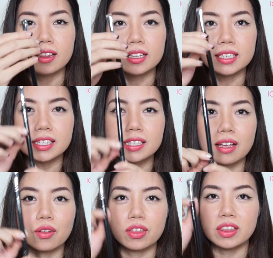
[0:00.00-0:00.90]
this
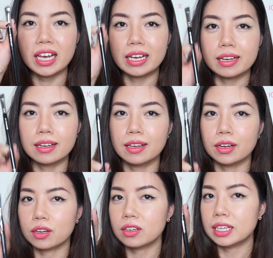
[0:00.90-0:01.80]
thing
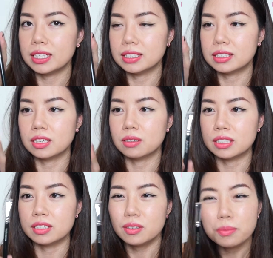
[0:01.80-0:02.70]
here is a
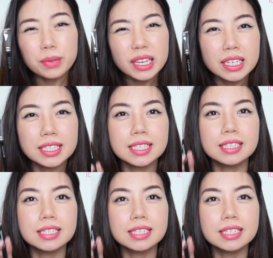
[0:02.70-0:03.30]
little bit